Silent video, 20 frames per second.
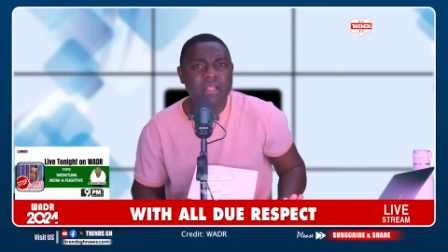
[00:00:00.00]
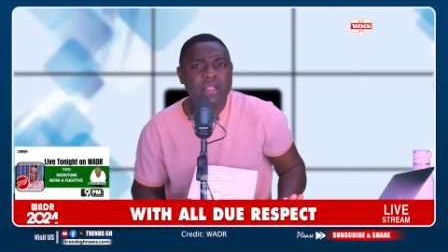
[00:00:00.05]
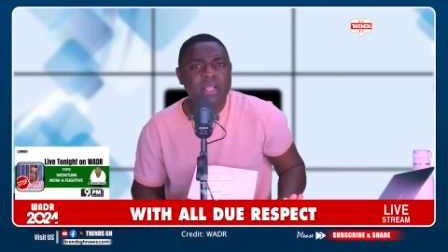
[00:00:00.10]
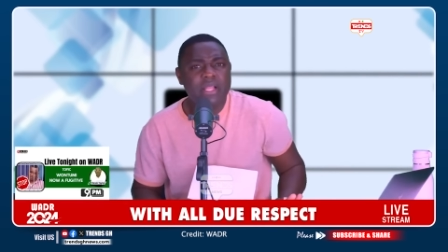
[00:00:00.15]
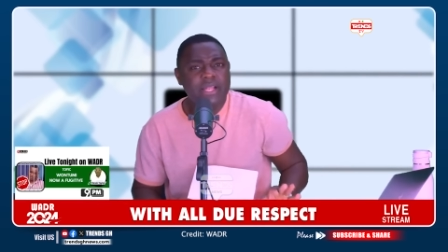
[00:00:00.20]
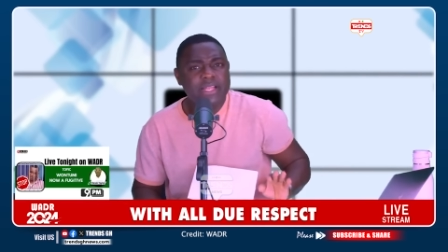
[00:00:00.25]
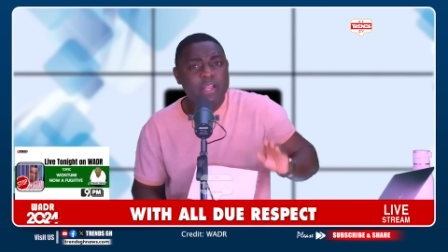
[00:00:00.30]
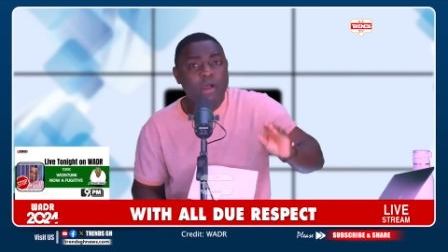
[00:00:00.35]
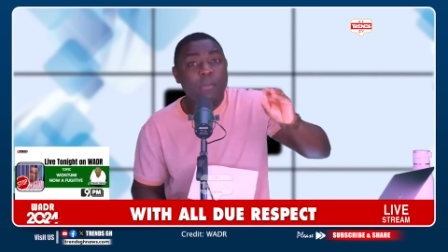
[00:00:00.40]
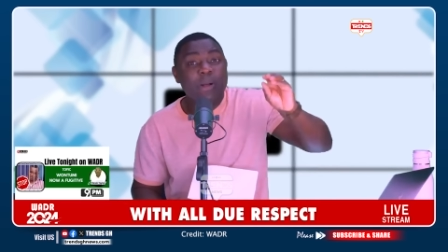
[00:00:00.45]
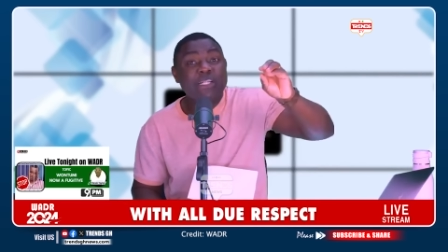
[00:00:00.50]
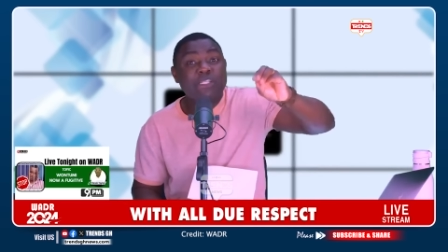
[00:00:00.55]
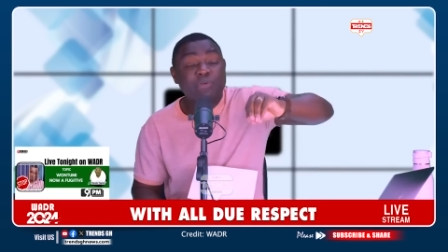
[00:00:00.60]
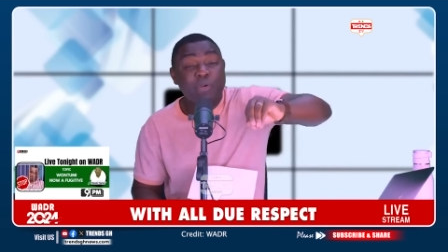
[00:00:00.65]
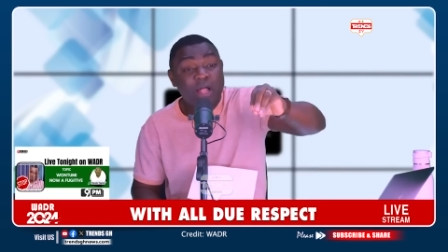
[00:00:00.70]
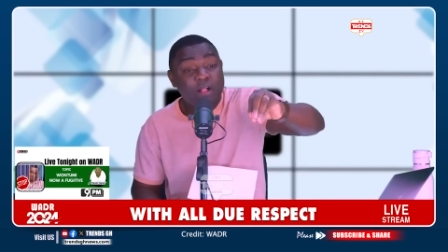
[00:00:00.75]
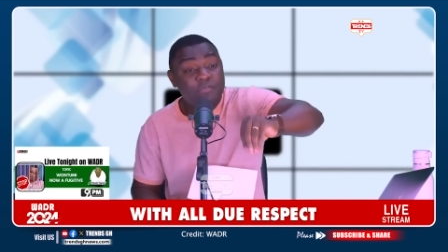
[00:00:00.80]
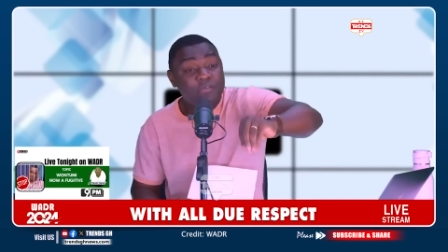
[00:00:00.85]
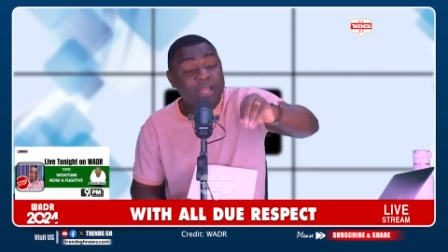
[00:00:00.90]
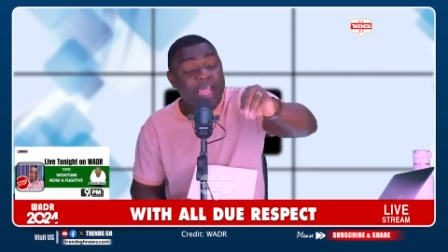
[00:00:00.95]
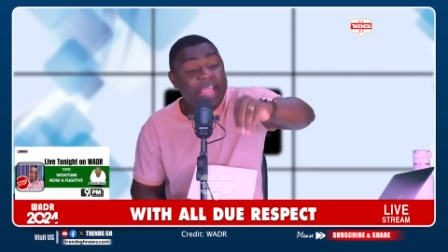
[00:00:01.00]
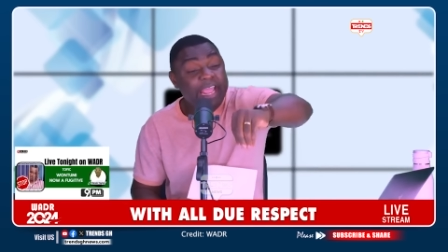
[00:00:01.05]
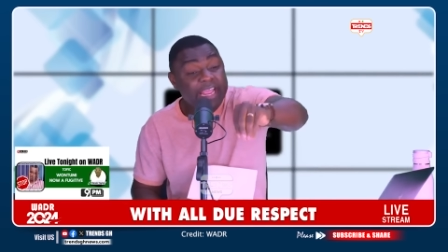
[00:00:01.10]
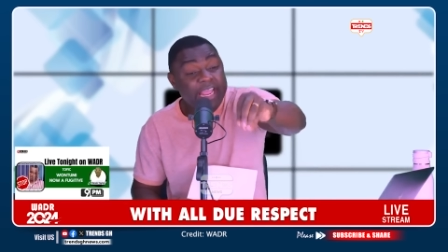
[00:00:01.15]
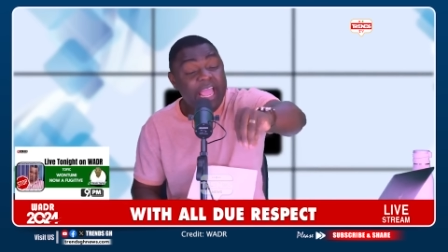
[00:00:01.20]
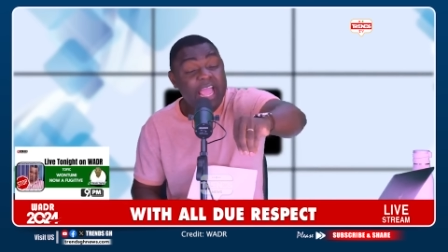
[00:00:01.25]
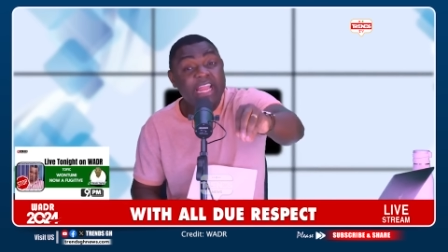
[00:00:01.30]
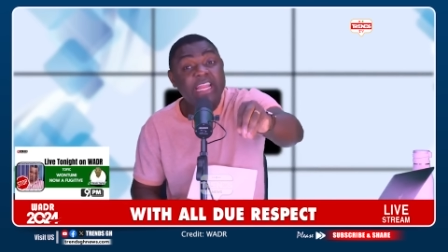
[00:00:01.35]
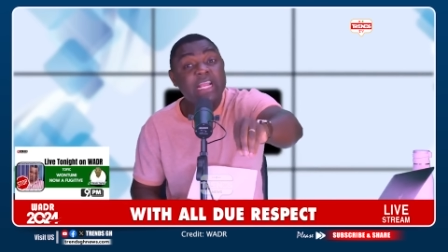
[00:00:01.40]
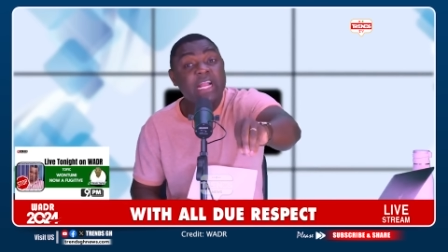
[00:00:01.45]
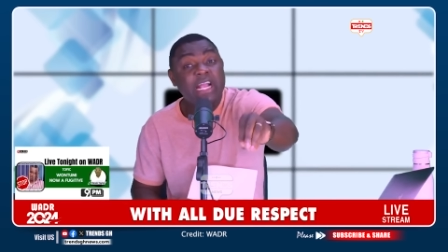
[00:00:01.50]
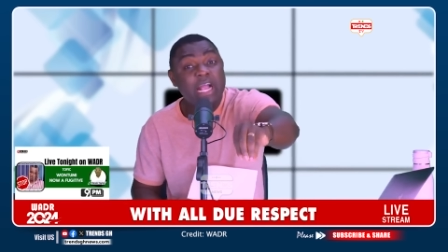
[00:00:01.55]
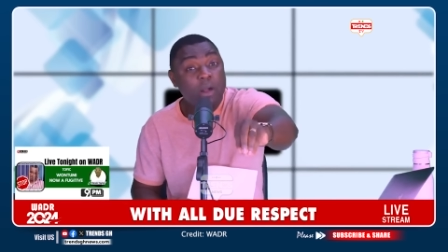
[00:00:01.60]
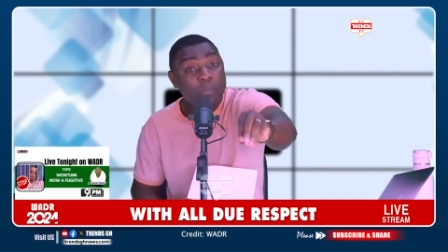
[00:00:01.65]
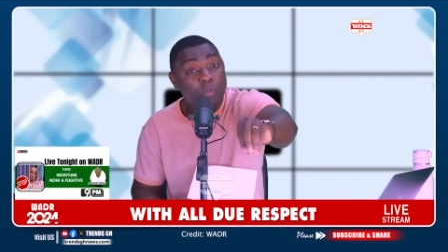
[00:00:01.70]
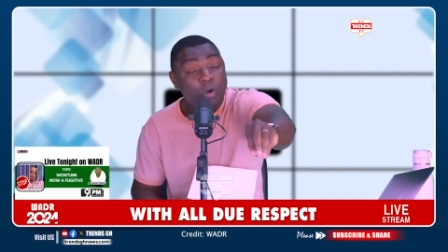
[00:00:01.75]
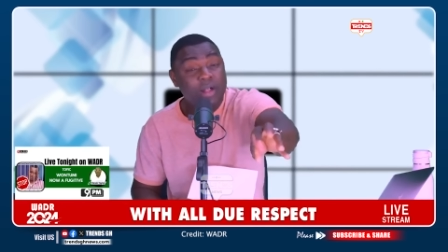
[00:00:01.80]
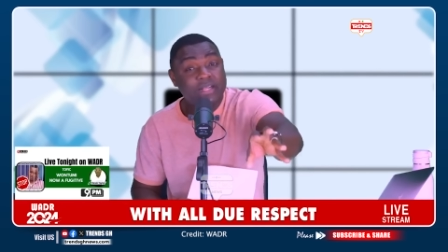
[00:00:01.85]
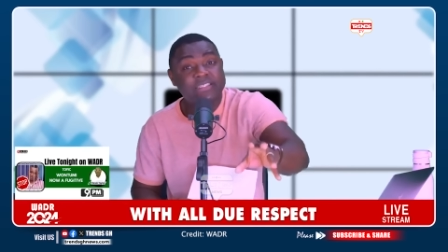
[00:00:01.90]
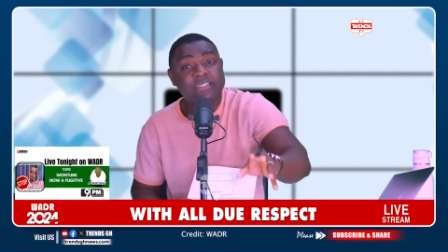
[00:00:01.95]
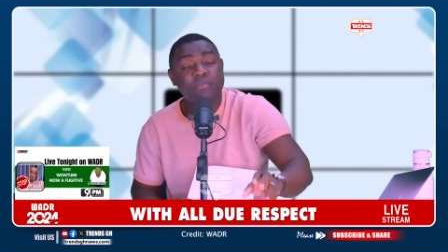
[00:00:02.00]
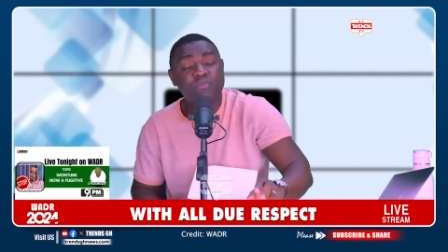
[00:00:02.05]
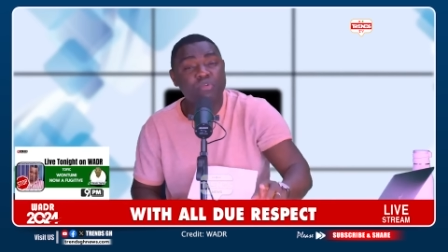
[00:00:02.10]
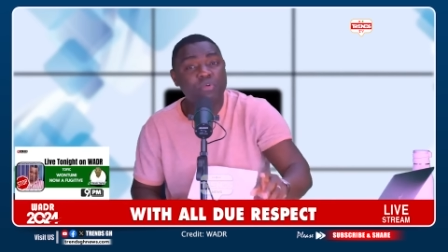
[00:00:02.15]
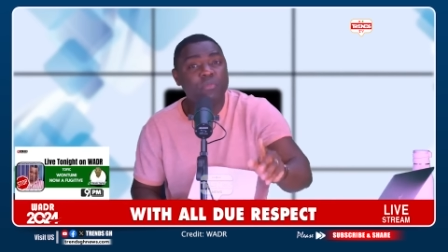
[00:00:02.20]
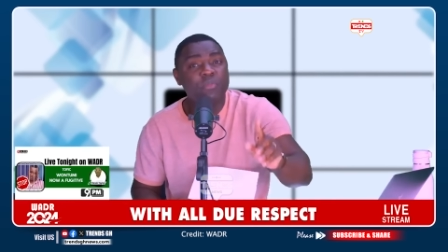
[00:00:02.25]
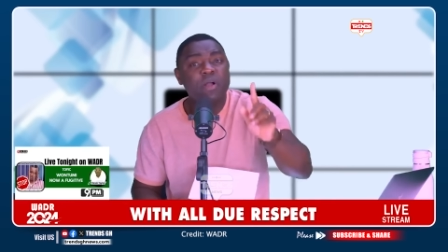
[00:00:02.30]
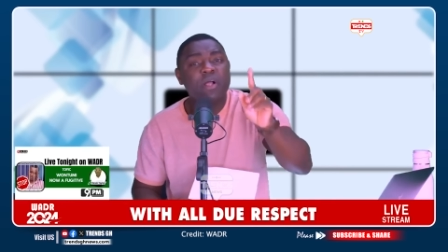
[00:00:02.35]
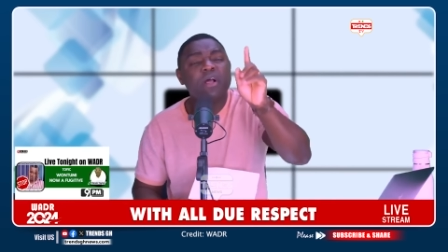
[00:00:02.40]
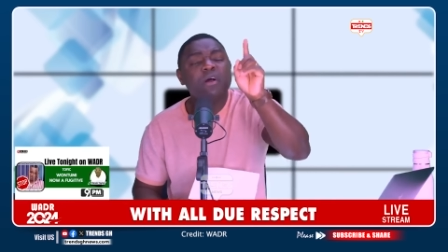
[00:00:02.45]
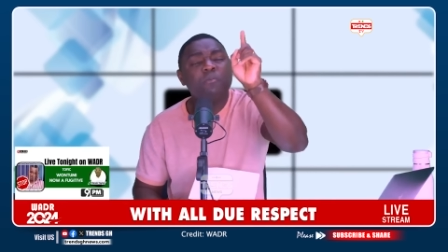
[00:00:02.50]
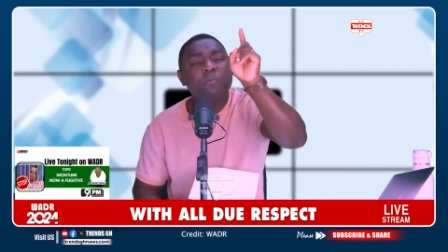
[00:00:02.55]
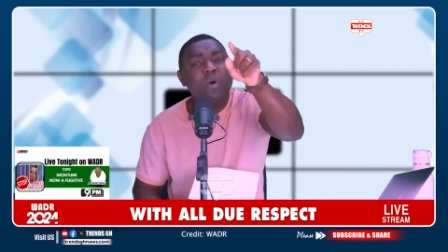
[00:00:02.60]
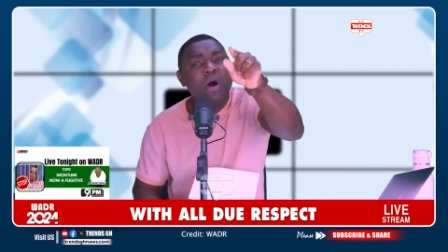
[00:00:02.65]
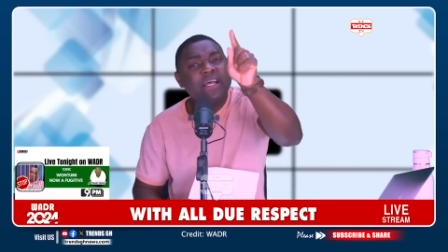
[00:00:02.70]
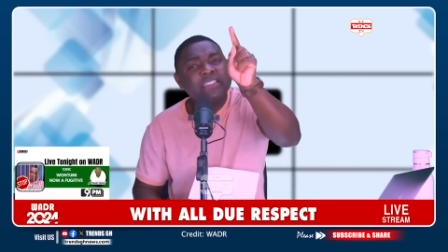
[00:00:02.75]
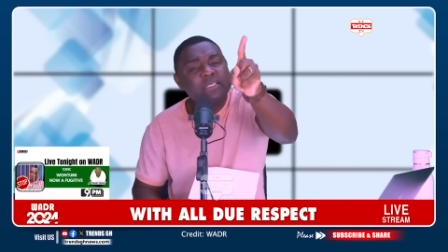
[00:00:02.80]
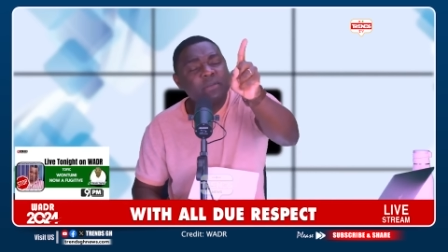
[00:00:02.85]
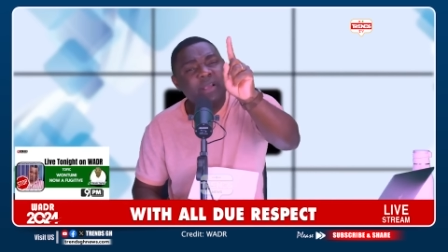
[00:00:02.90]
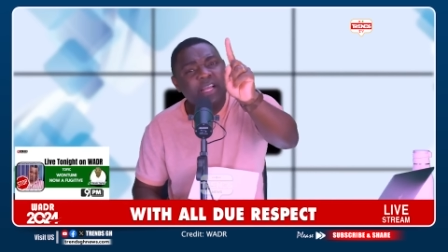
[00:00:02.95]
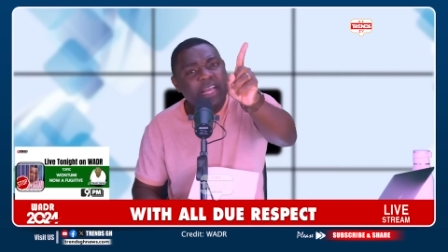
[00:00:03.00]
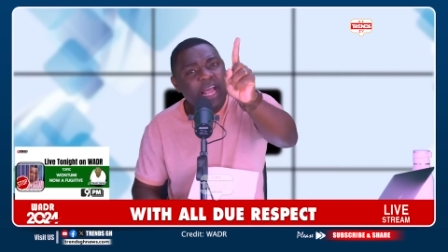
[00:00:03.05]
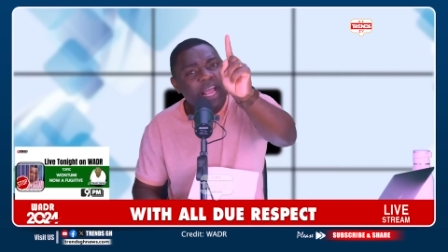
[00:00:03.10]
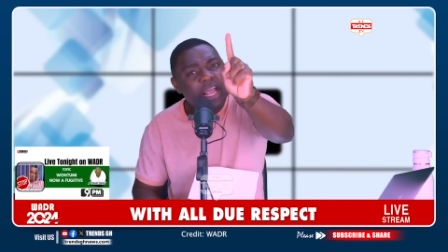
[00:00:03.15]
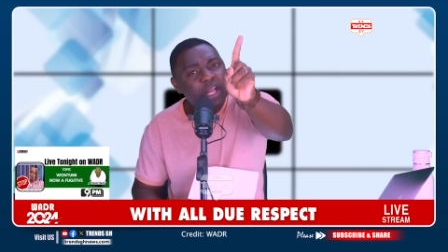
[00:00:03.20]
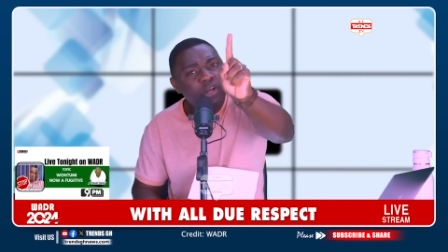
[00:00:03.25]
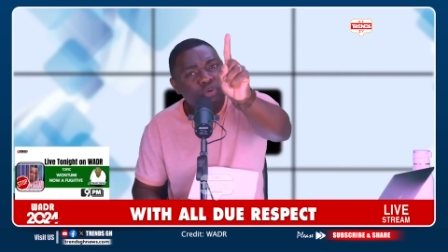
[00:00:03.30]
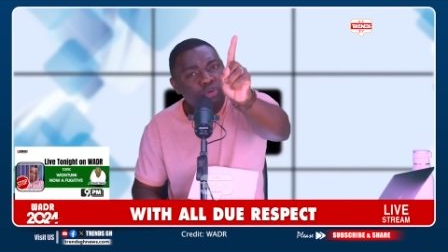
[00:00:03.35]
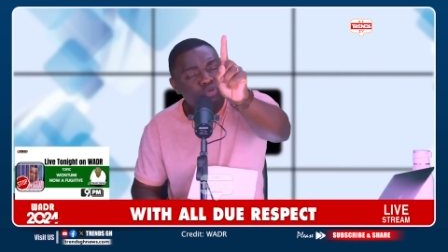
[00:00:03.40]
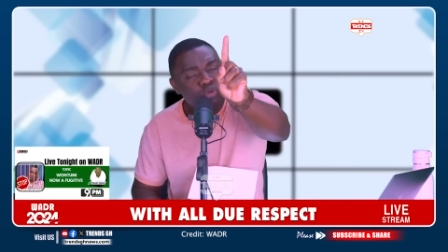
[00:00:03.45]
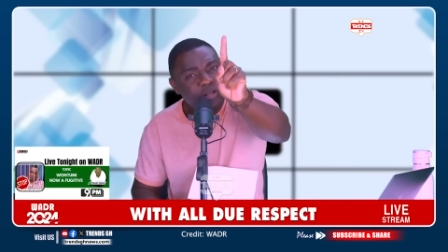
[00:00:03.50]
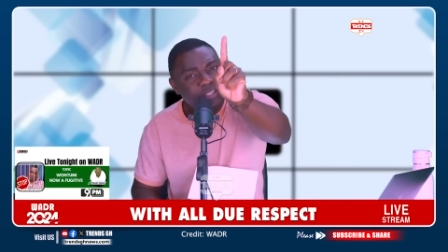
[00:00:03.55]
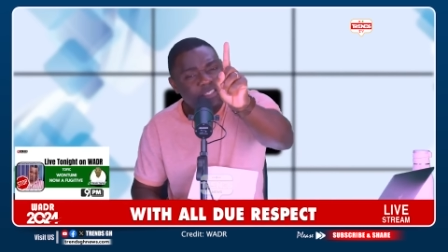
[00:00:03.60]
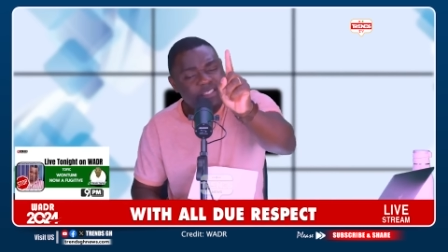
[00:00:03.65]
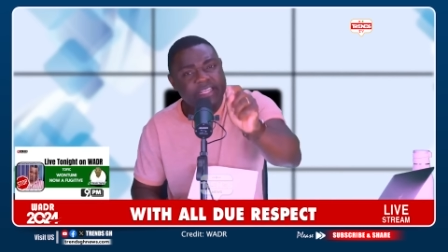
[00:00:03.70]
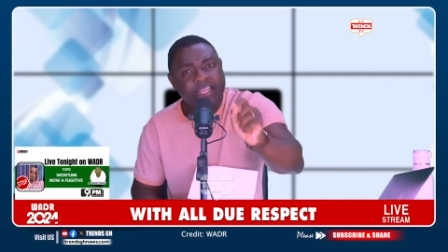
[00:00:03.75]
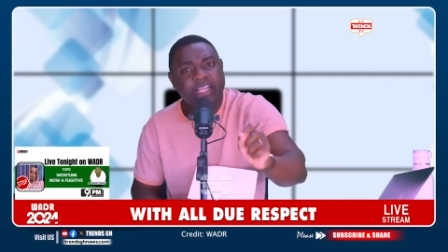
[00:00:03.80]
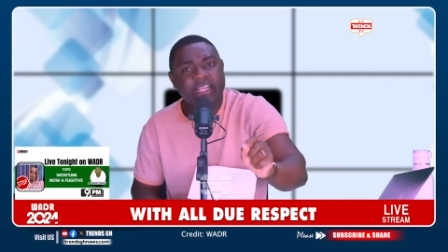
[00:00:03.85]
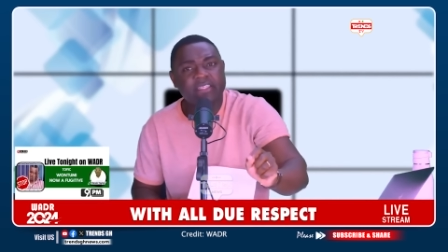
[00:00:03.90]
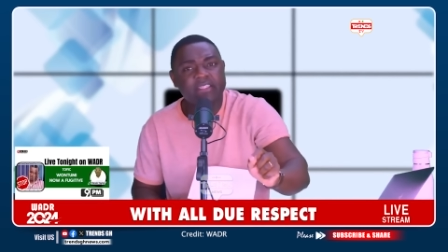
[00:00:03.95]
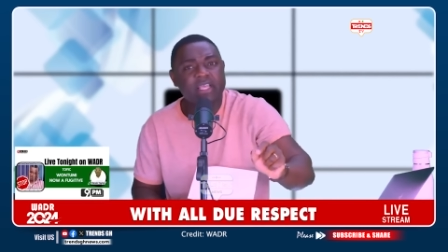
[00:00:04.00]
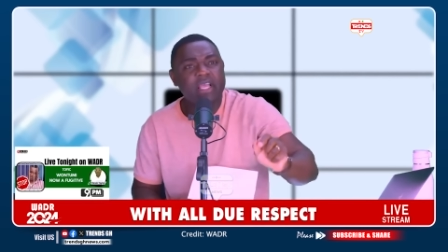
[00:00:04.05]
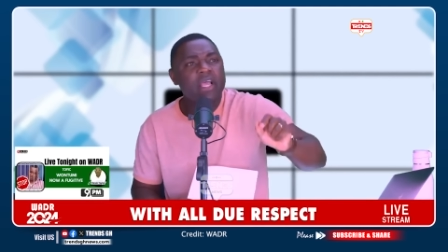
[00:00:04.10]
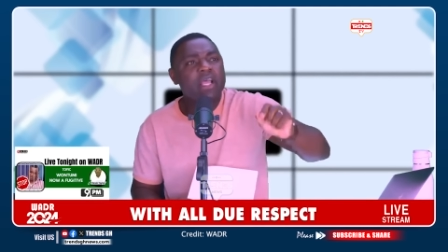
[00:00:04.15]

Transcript: Number 12, and you can't boas some room. Boas some can do 20 seconds.